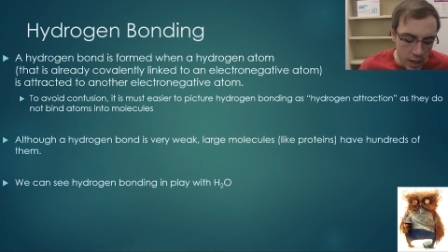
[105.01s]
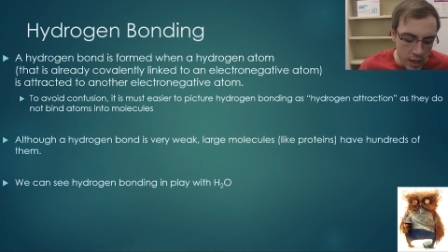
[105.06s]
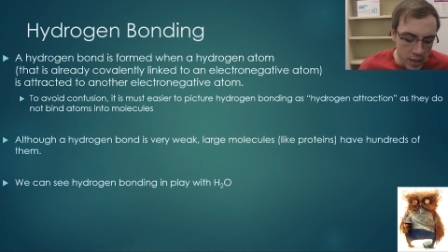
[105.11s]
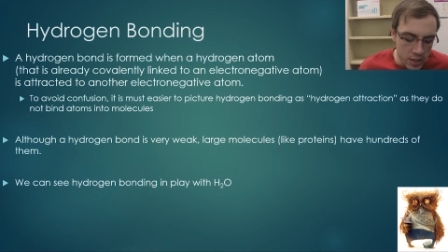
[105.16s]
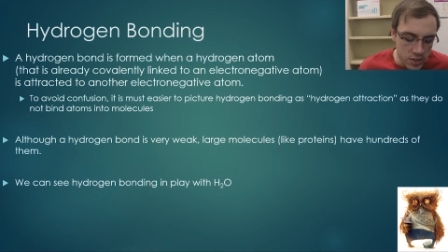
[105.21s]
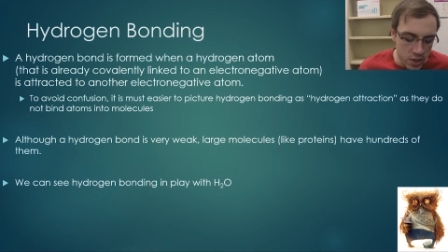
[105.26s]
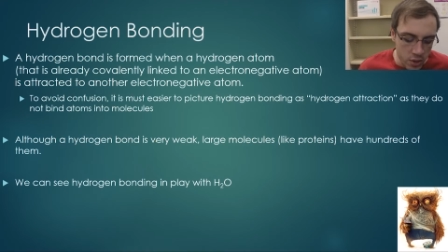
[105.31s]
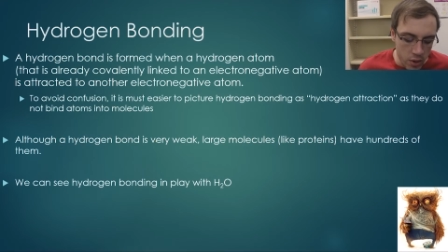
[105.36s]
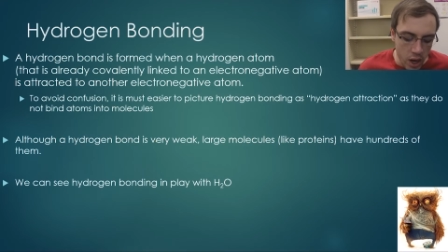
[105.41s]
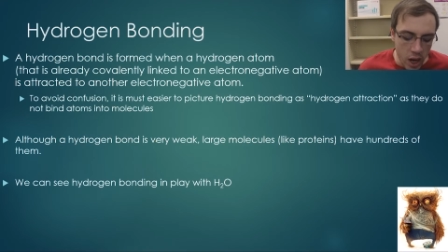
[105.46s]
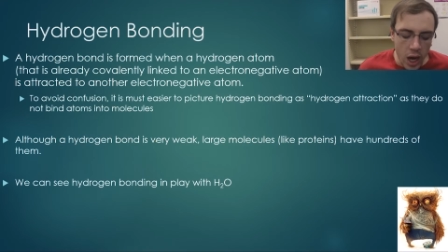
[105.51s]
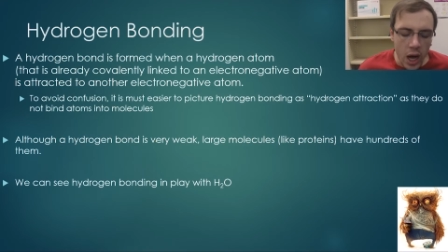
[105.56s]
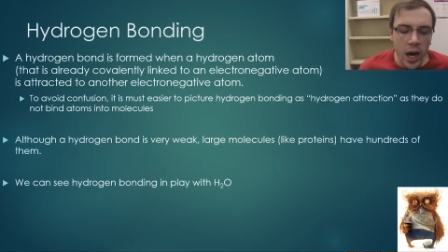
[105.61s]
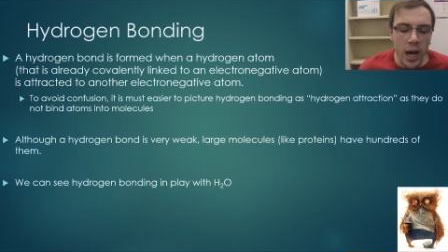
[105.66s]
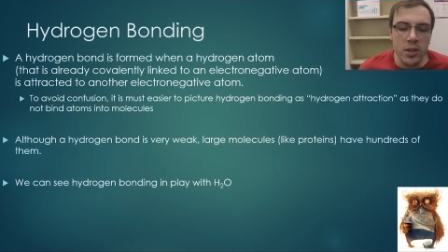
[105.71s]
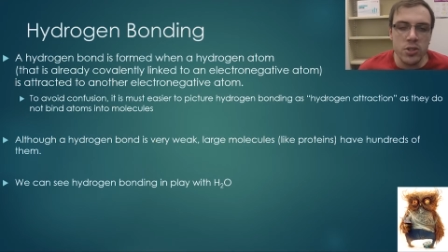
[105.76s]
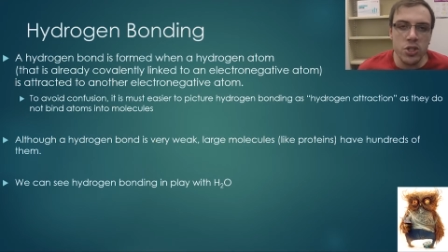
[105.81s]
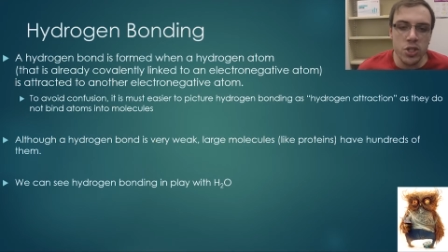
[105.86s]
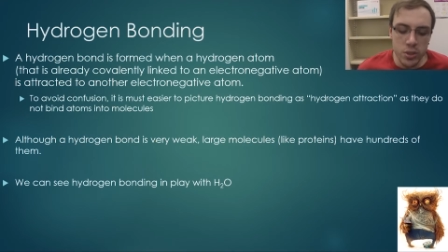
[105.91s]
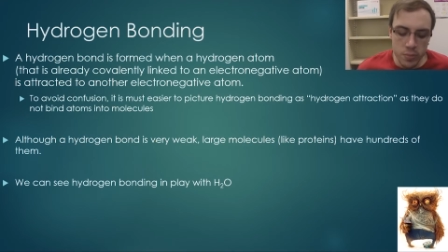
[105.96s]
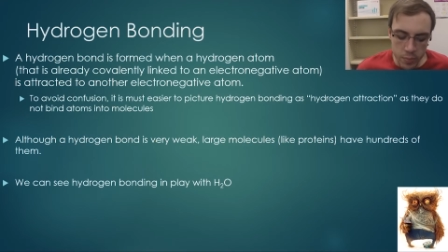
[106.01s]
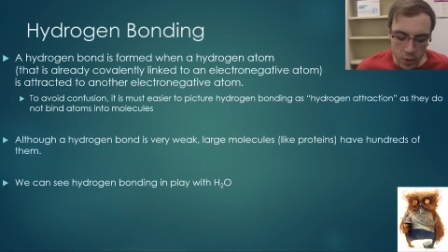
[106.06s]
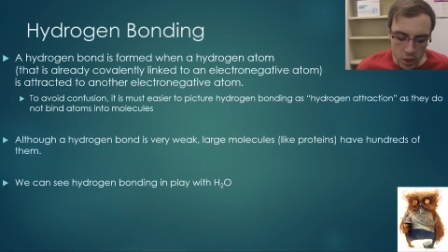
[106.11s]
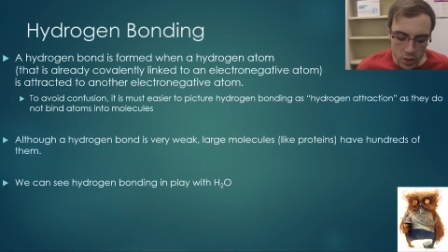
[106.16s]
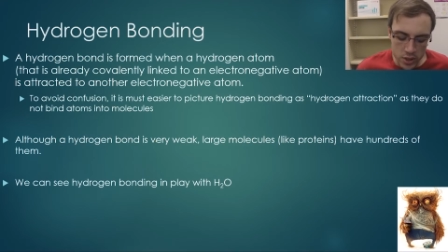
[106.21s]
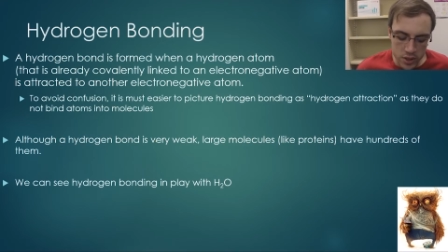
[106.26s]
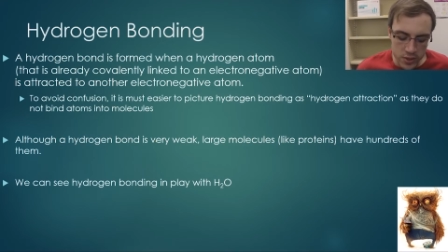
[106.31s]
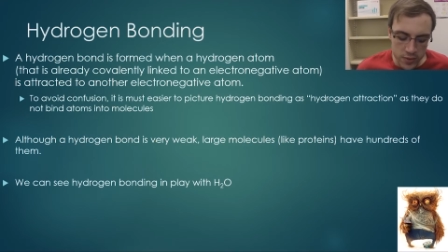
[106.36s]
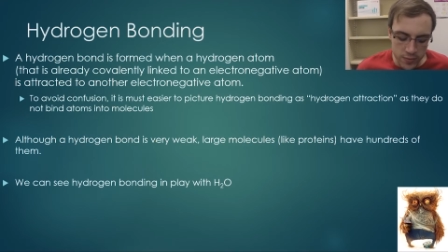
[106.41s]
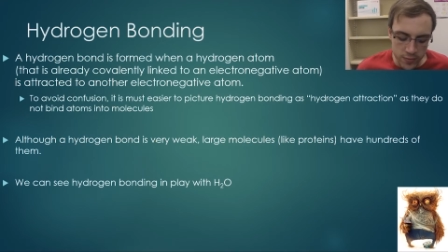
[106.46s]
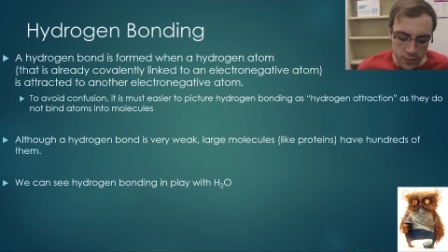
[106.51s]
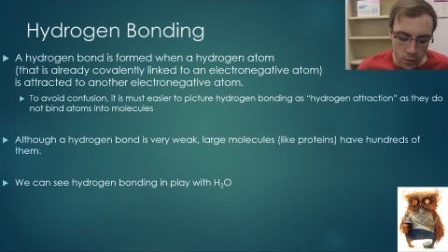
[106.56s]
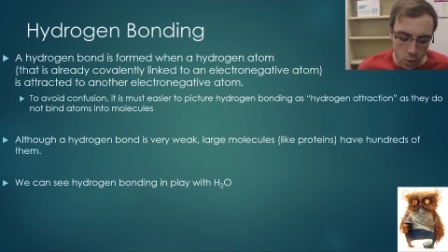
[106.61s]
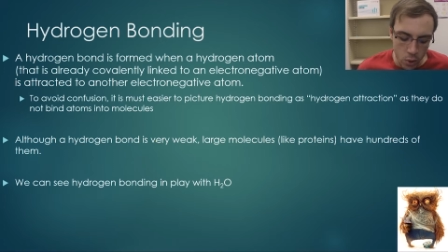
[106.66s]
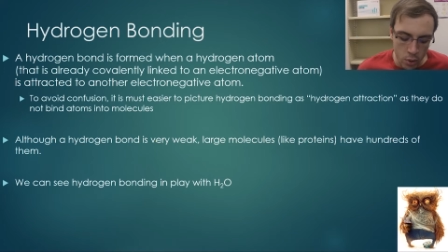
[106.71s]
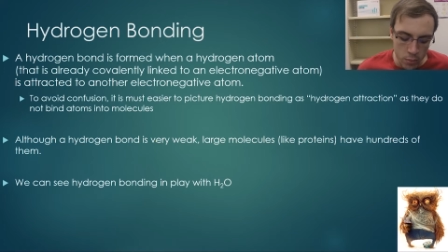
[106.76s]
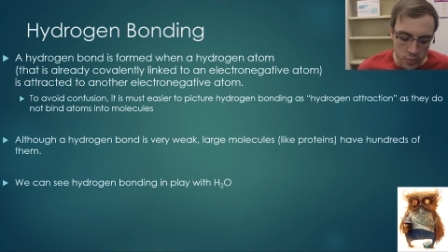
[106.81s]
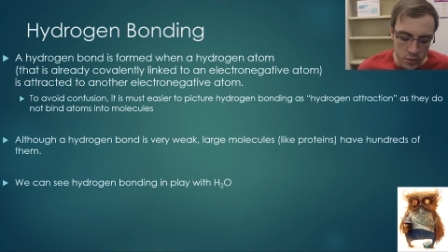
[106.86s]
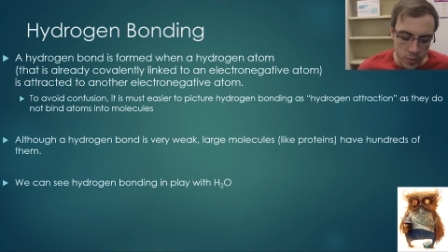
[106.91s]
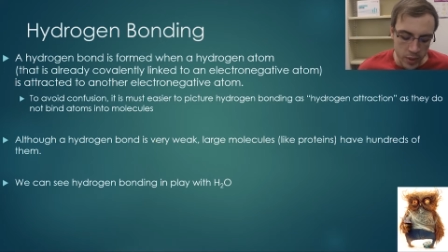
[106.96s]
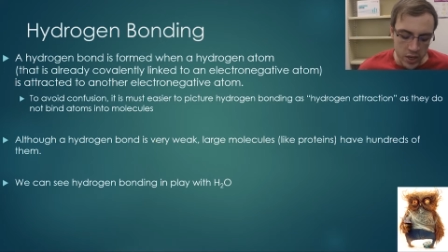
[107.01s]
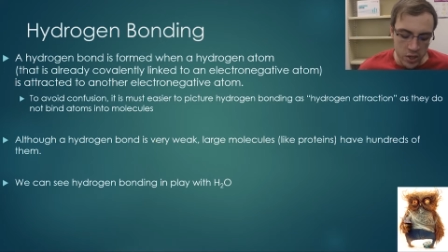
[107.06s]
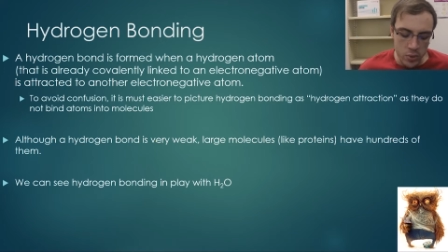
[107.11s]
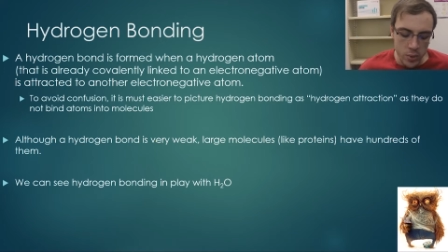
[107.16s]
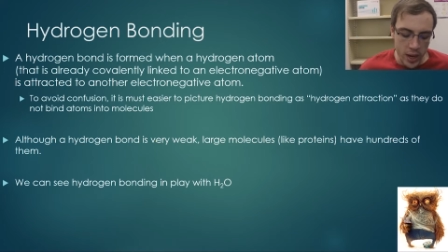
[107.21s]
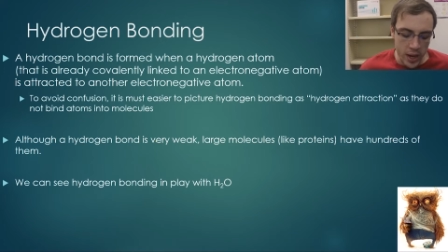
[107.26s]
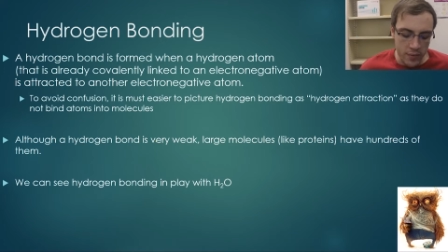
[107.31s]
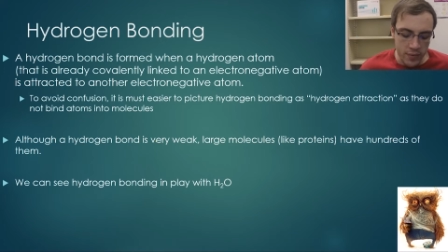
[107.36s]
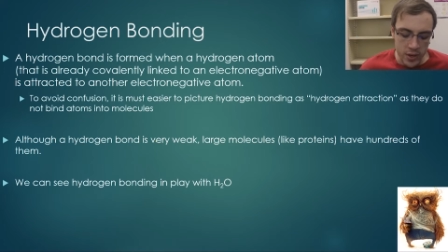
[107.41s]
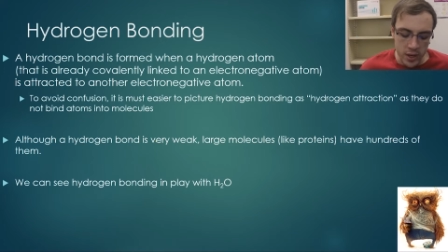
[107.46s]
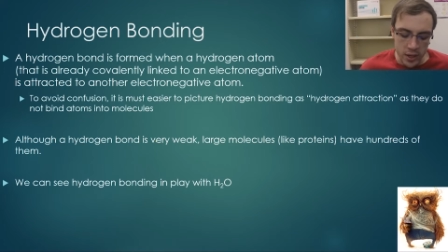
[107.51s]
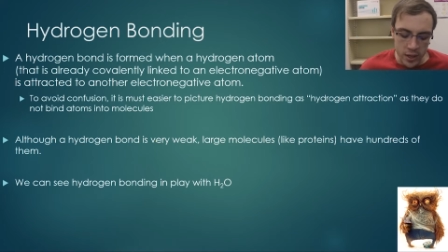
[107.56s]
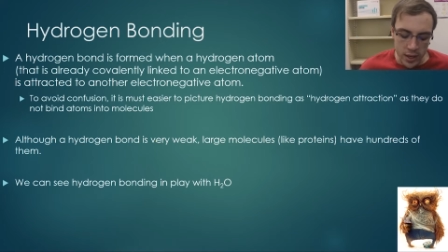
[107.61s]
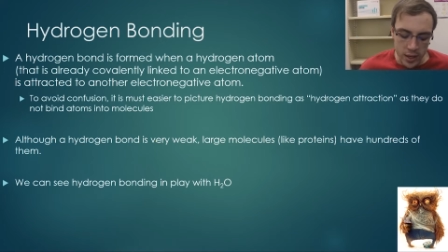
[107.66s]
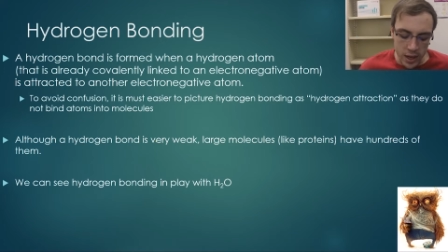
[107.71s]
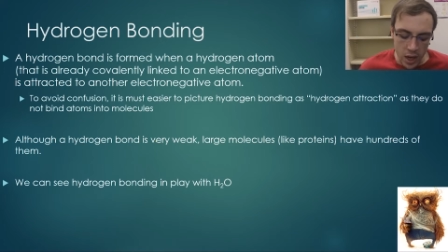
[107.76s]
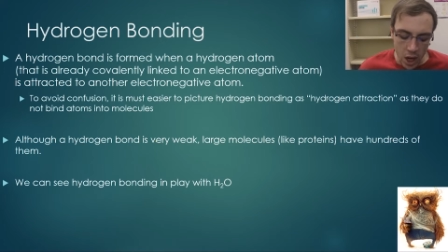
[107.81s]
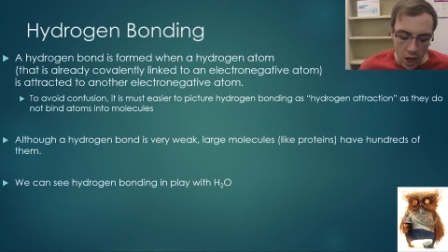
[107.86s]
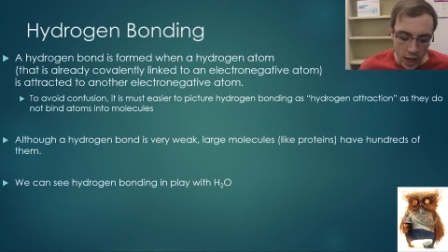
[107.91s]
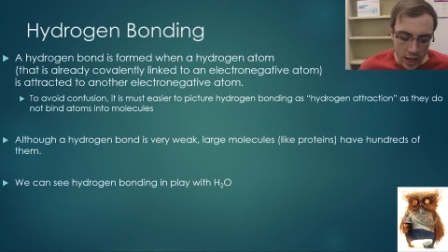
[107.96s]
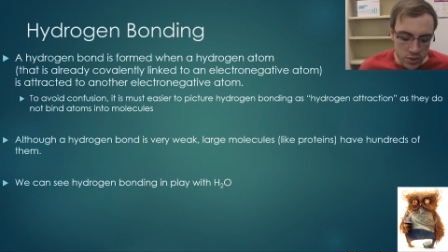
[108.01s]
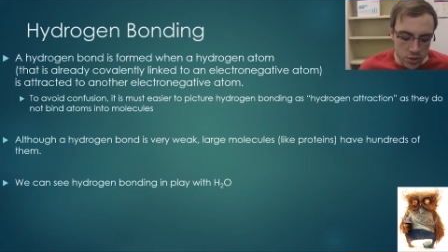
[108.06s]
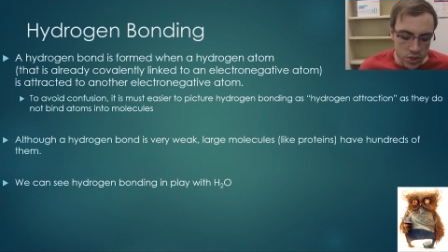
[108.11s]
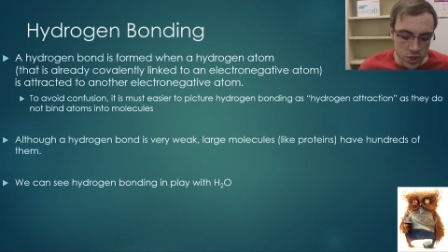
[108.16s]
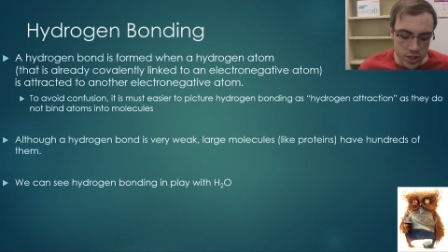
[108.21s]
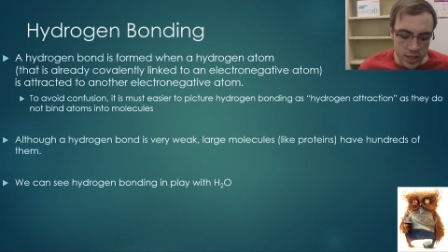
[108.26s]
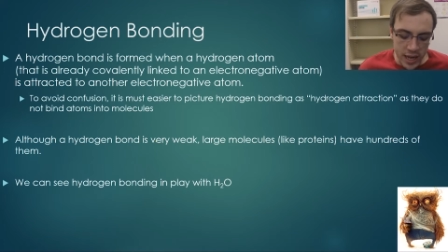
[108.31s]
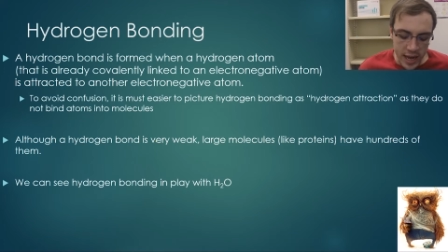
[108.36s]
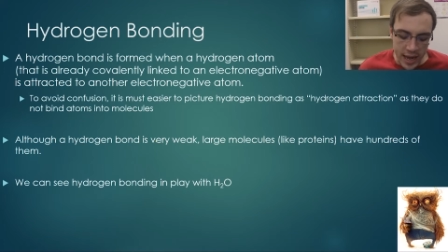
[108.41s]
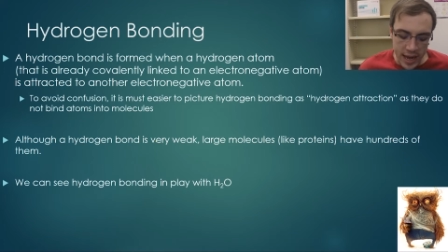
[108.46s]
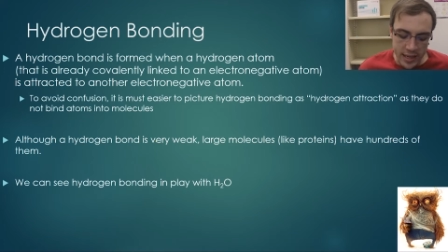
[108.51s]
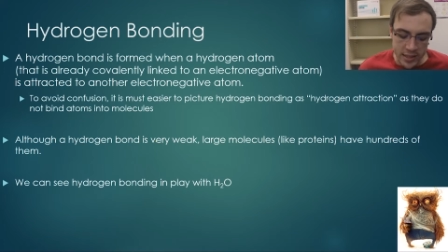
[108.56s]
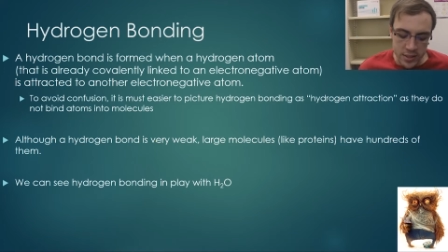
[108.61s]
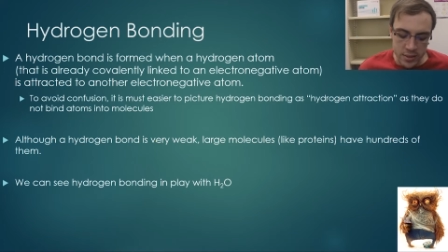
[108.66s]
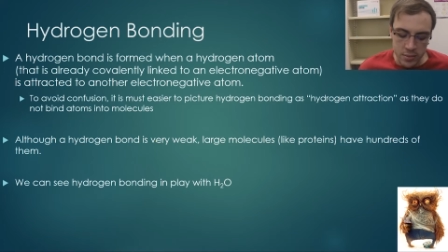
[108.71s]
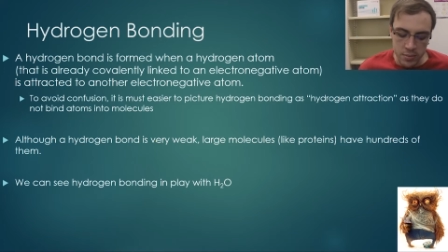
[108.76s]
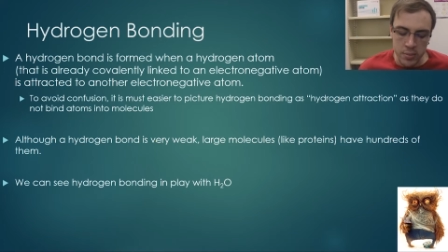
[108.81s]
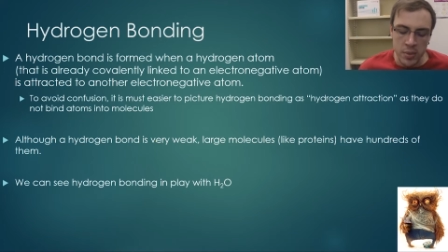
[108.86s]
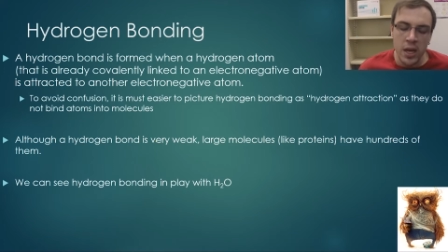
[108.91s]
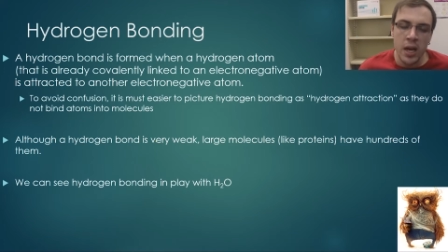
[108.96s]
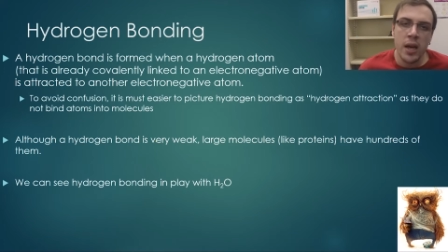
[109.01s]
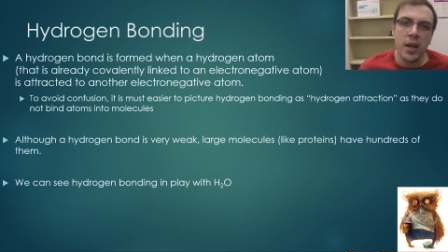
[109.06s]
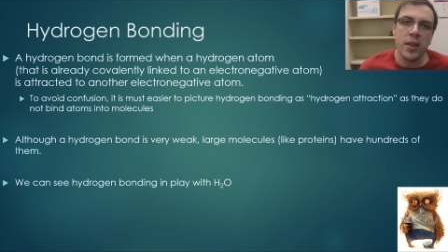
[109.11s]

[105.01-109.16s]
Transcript: So a hydrogen bond is formed when you have a hydrogen atom